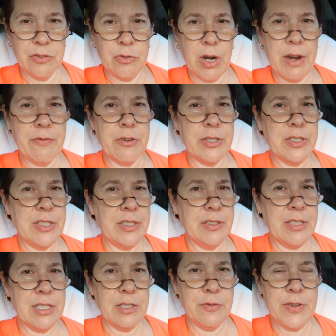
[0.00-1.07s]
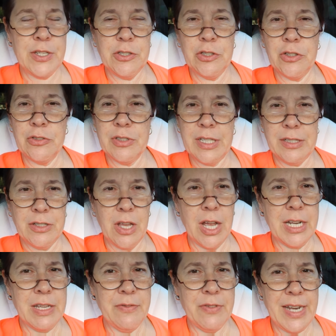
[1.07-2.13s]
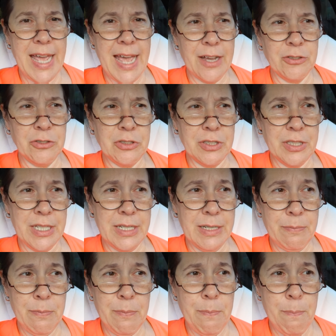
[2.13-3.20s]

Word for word: driver assistance features and not even actually